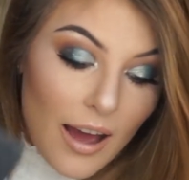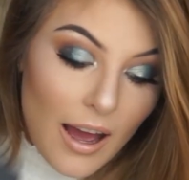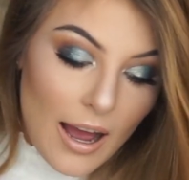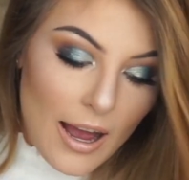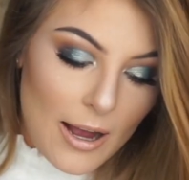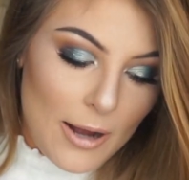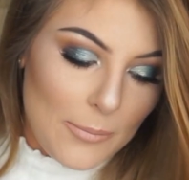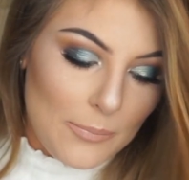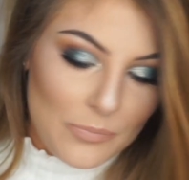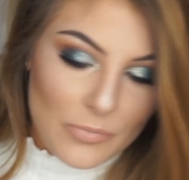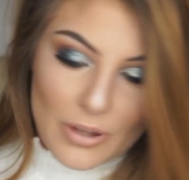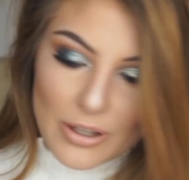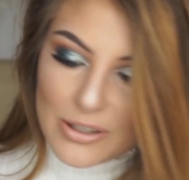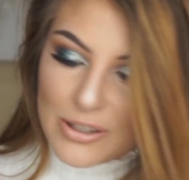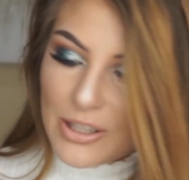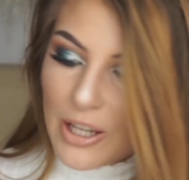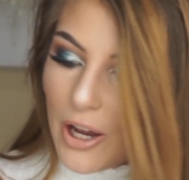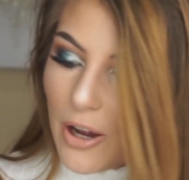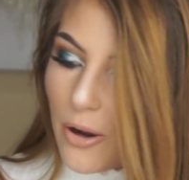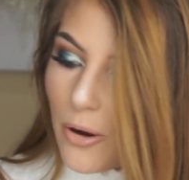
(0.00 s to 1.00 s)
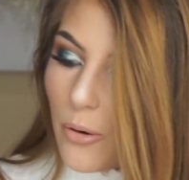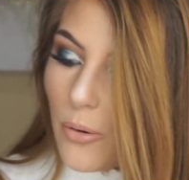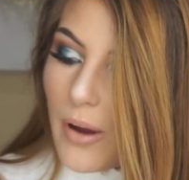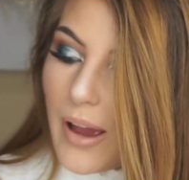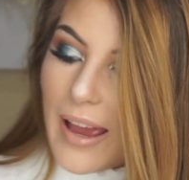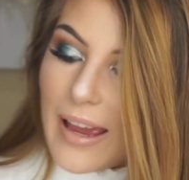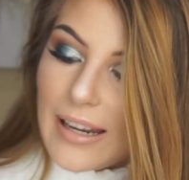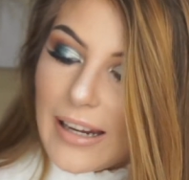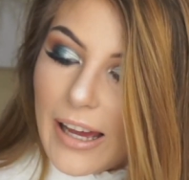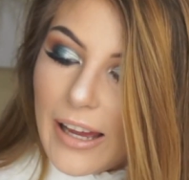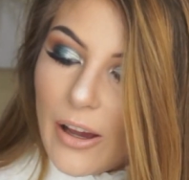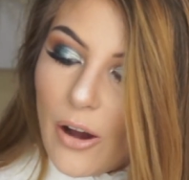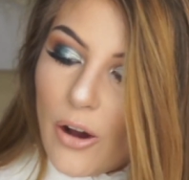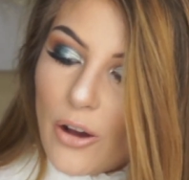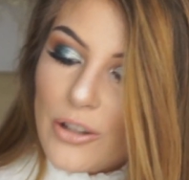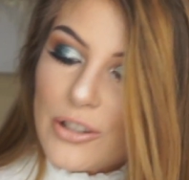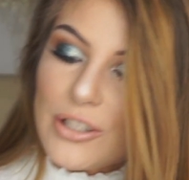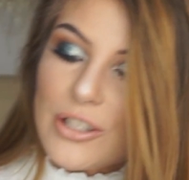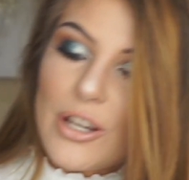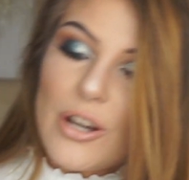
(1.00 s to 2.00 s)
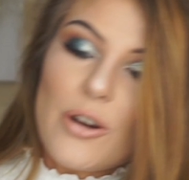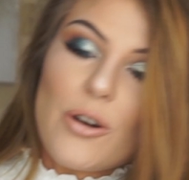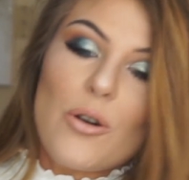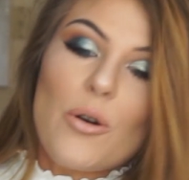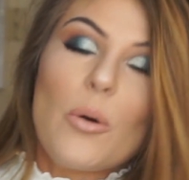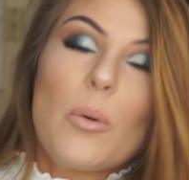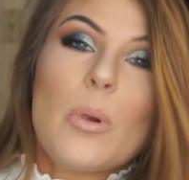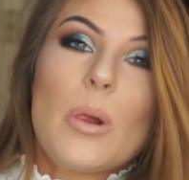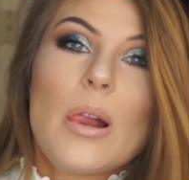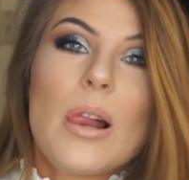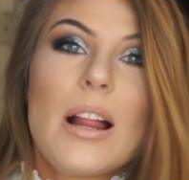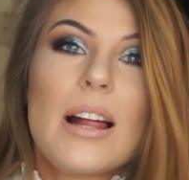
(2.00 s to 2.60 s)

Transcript: And I also